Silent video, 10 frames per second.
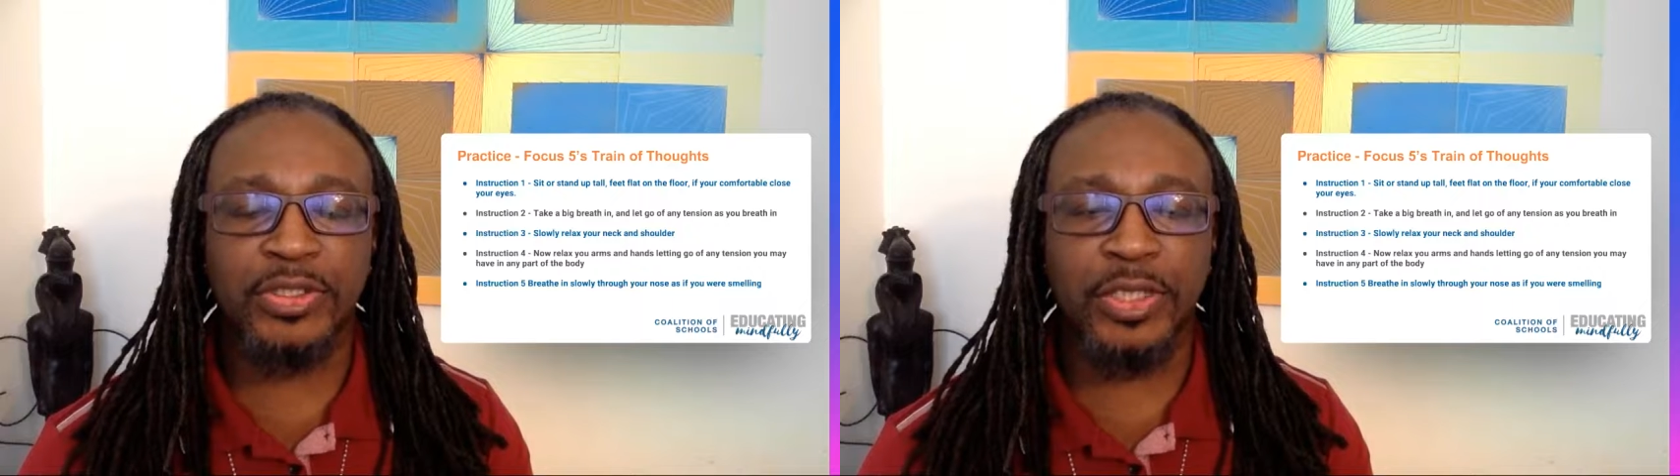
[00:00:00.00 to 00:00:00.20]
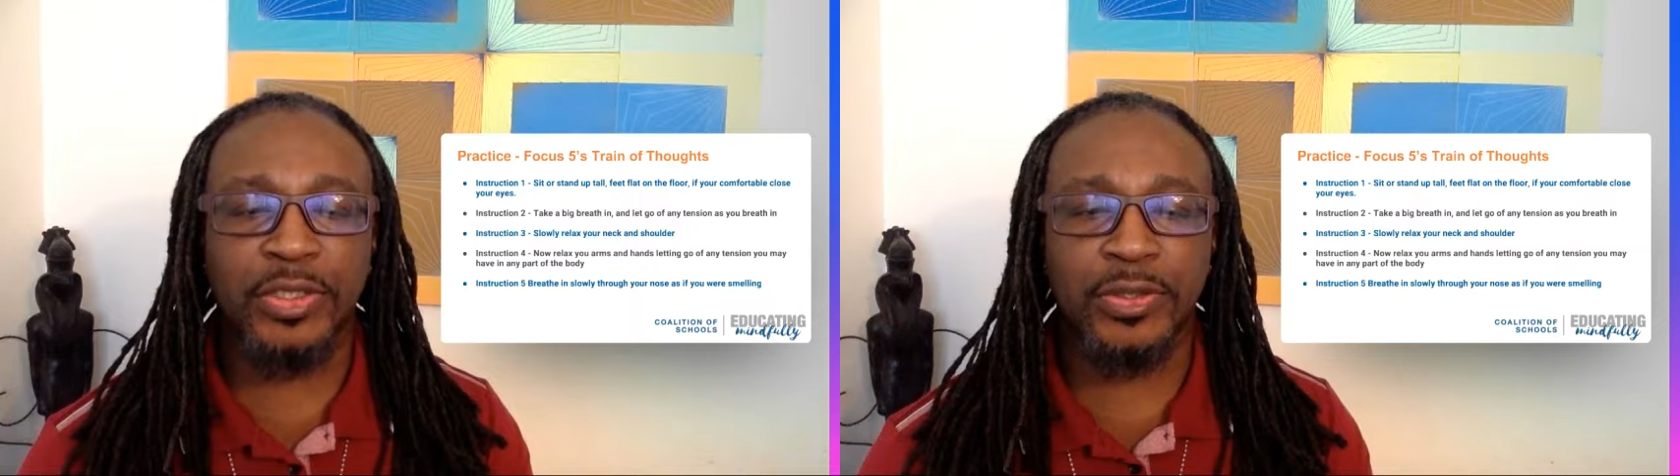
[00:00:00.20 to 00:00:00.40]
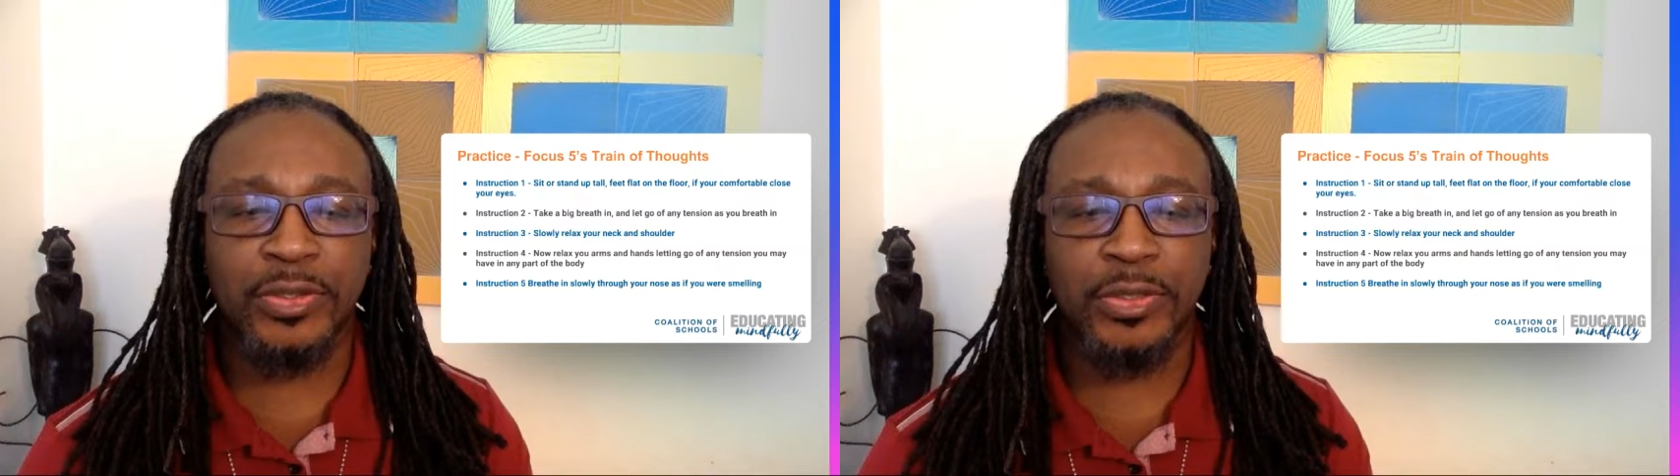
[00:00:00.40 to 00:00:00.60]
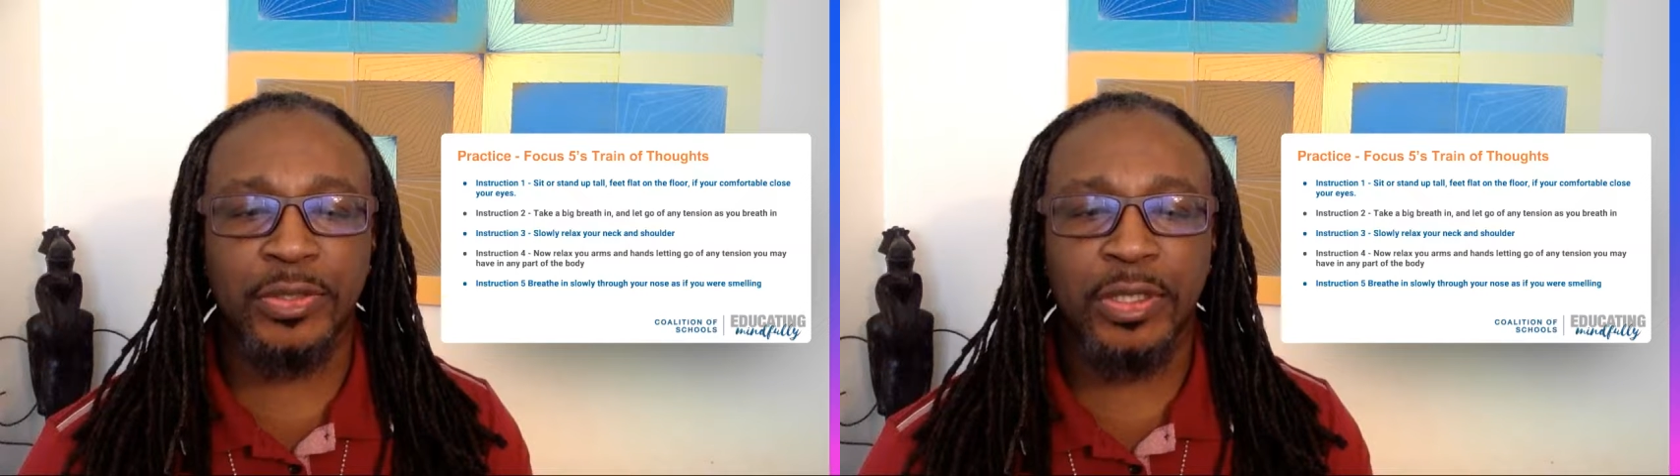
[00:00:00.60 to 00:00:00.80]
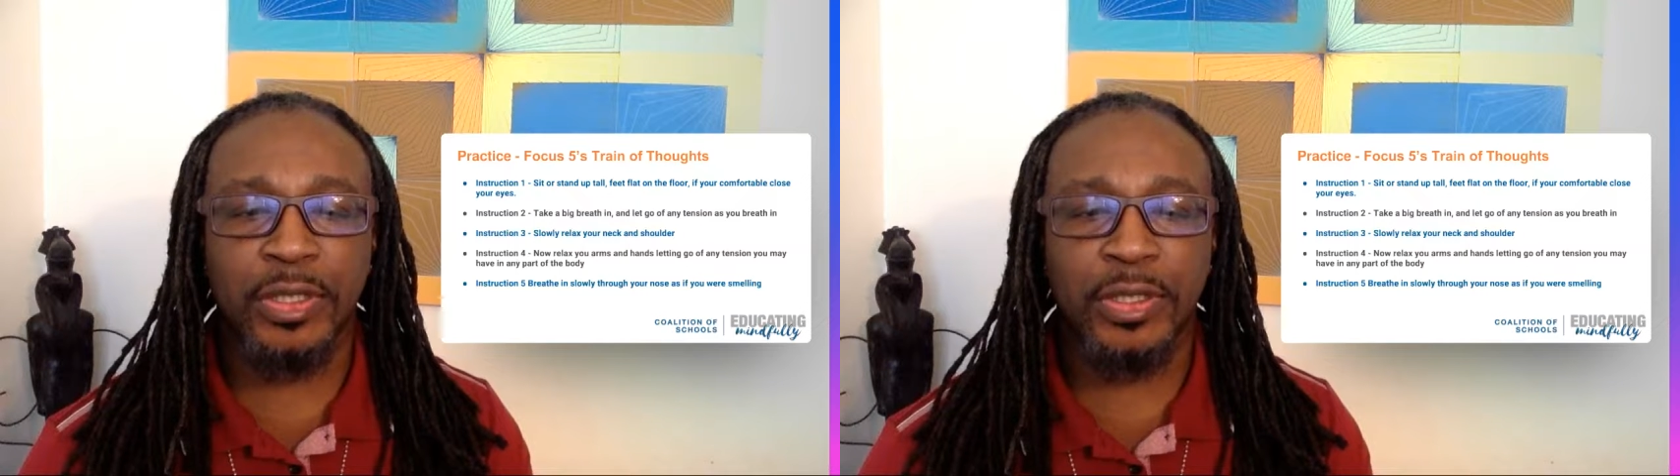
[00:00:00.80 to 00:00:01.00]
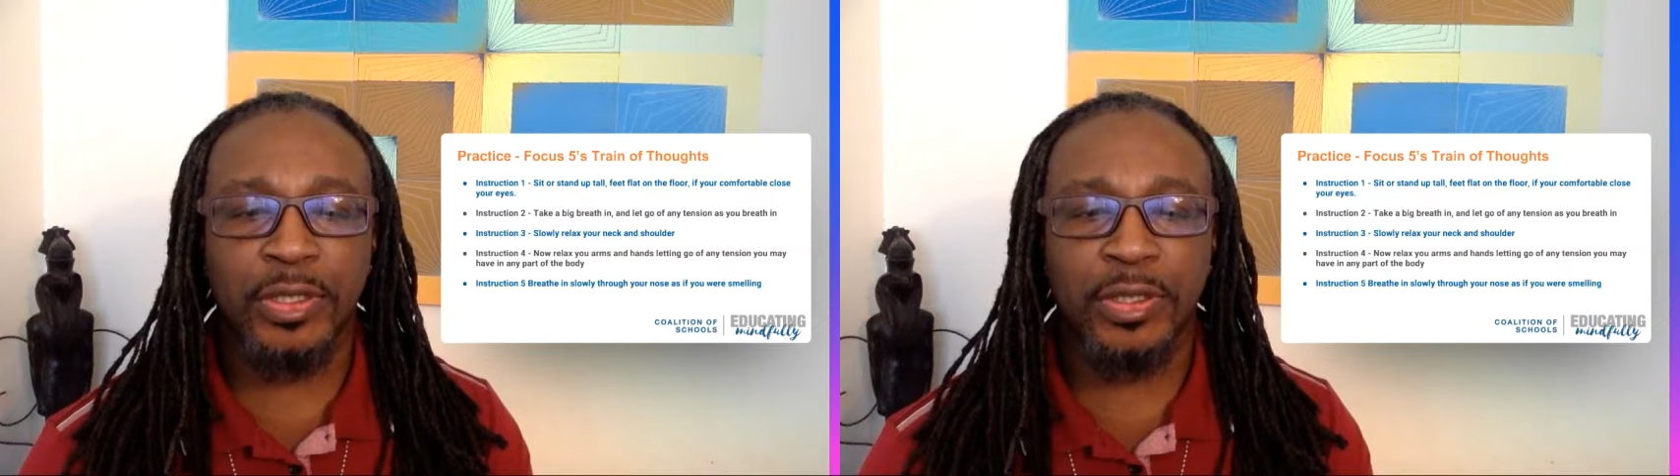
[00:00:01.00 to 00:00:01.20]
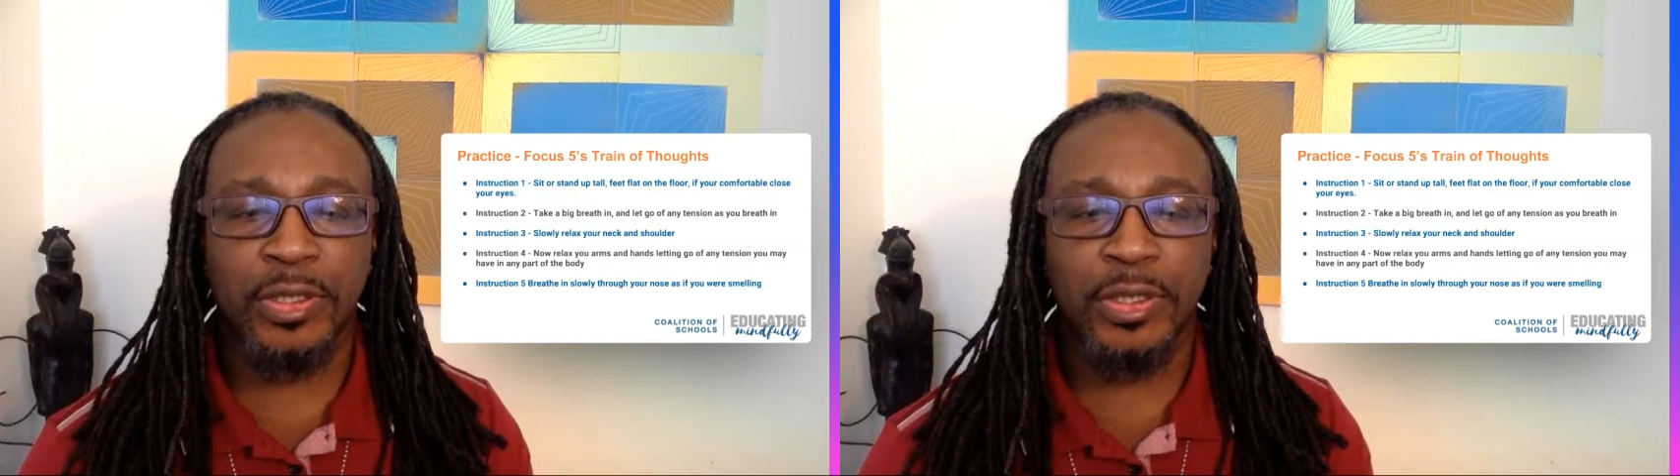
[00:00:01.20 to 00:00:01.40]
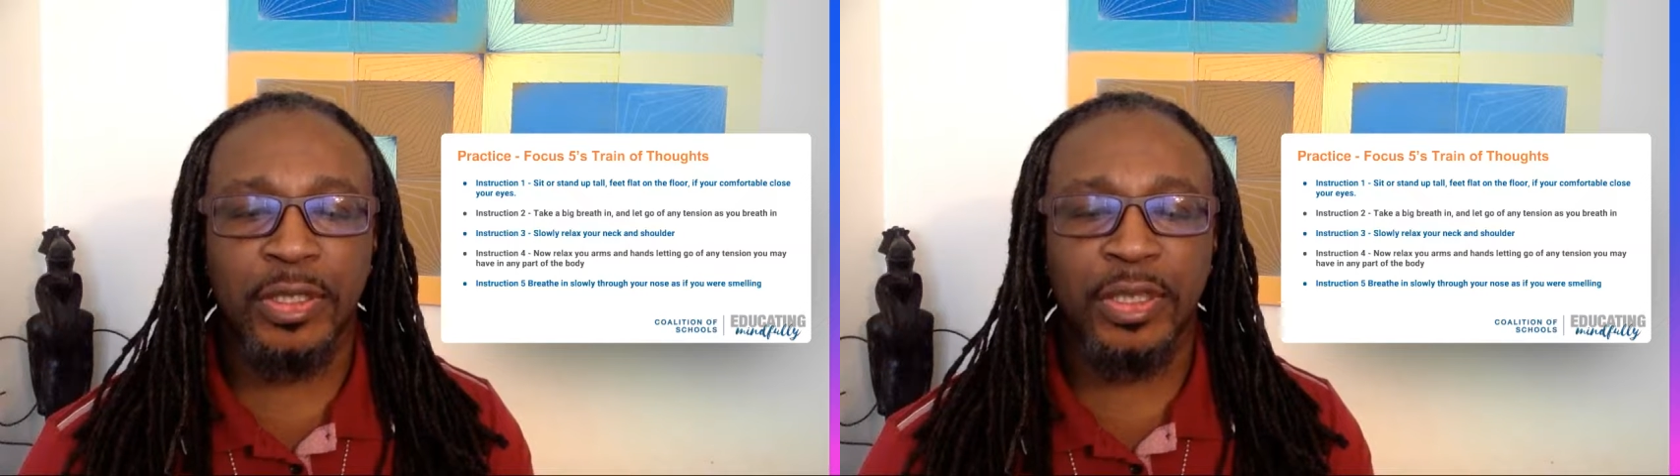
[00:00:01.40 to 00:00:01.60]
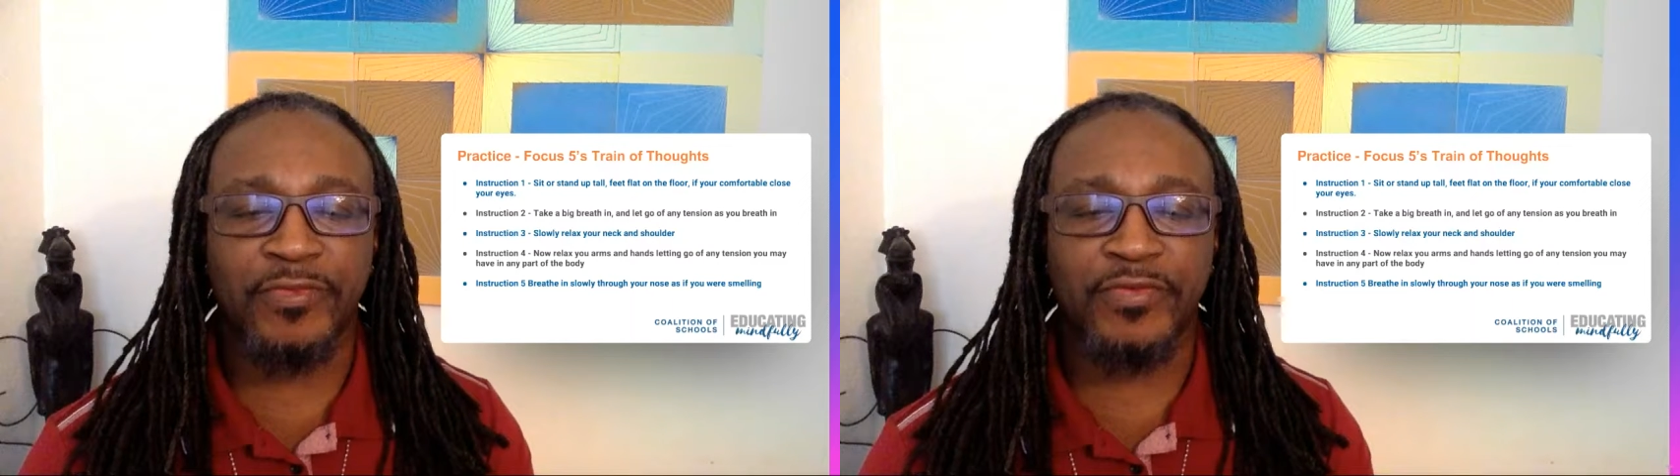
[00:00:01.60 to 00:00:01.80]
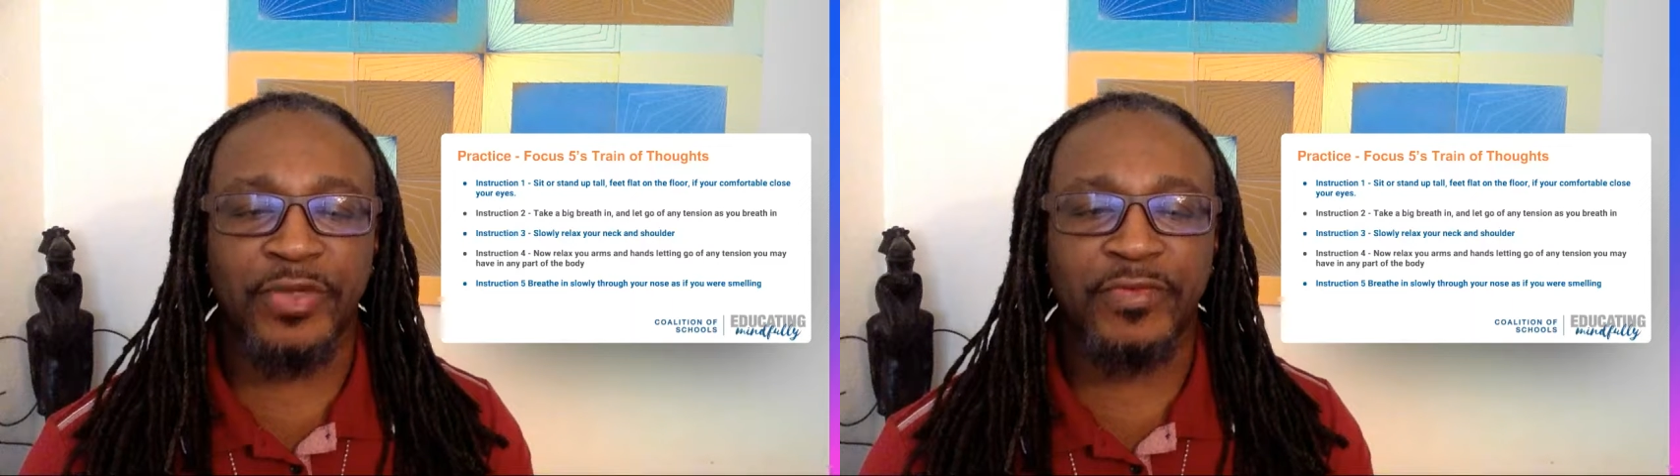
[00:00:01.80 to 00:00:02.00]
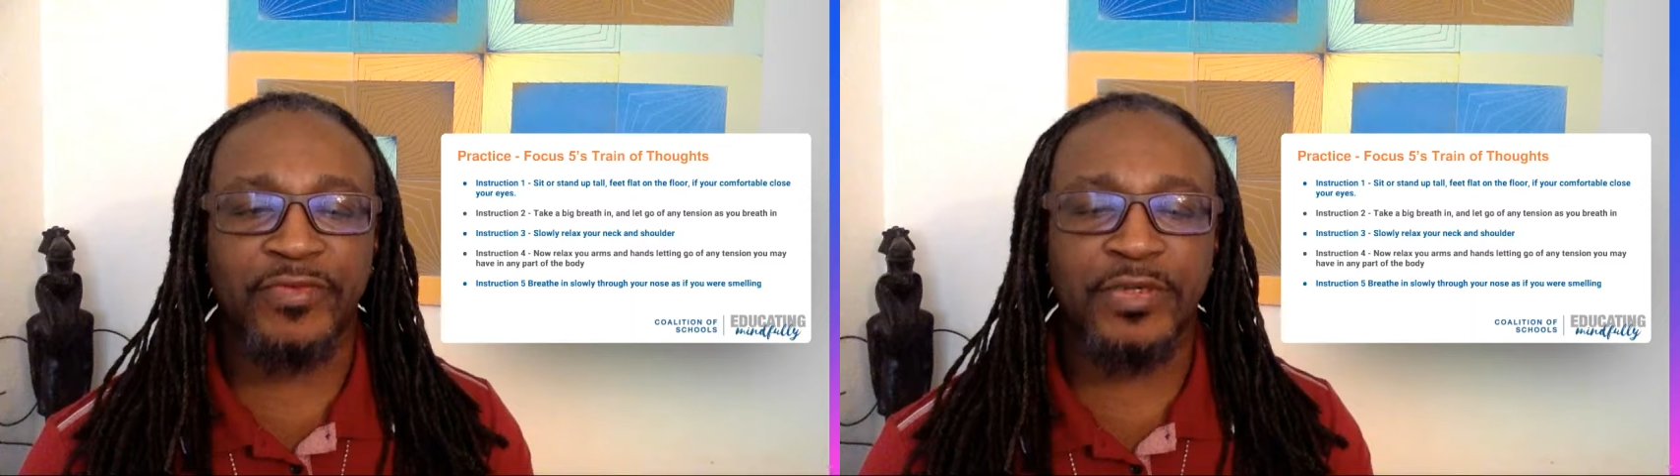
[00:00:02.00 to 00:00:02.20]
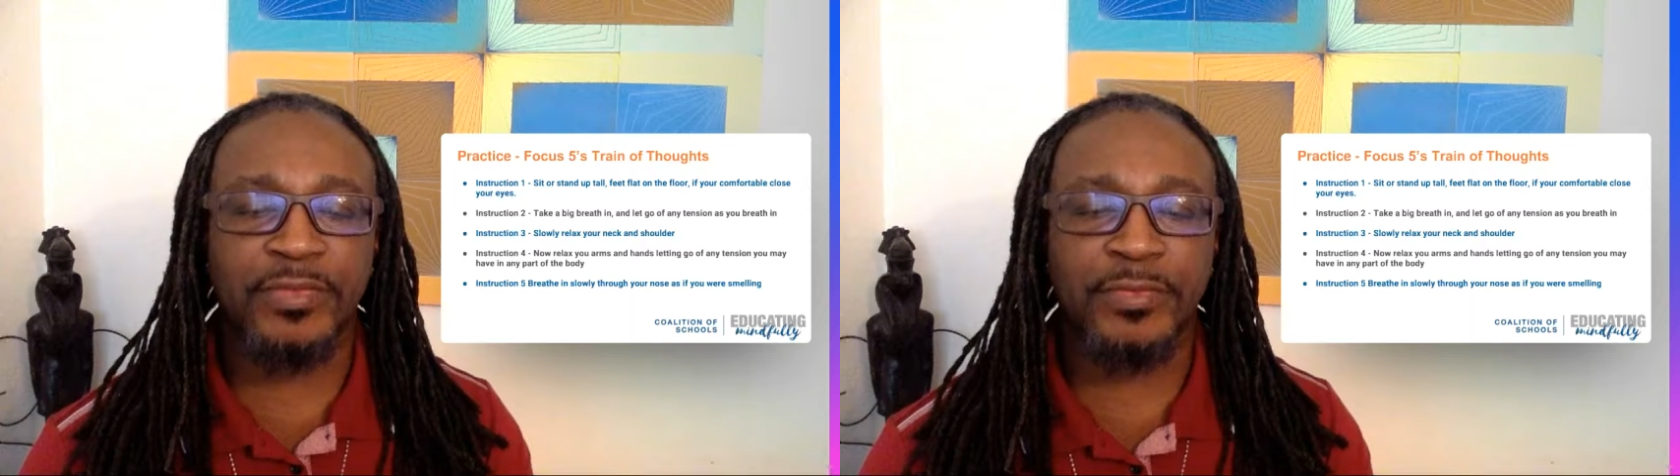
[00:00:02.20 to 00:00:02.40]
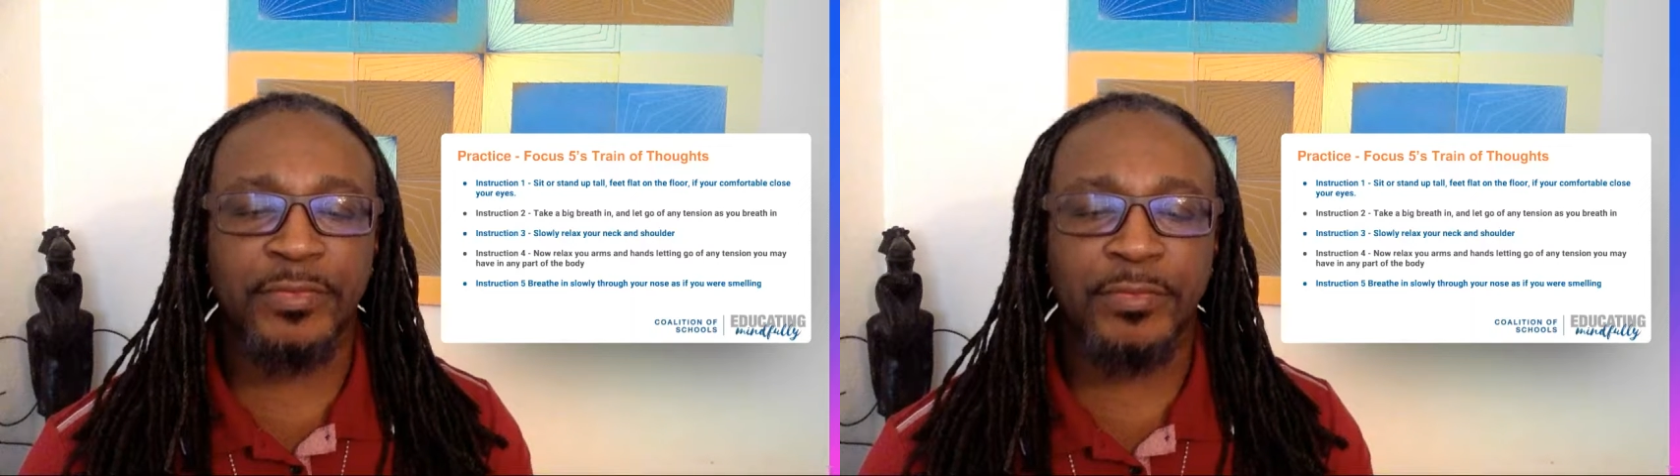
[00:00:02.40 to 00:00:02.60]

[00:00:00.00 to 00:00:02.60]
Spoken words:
gentle, and forgiving,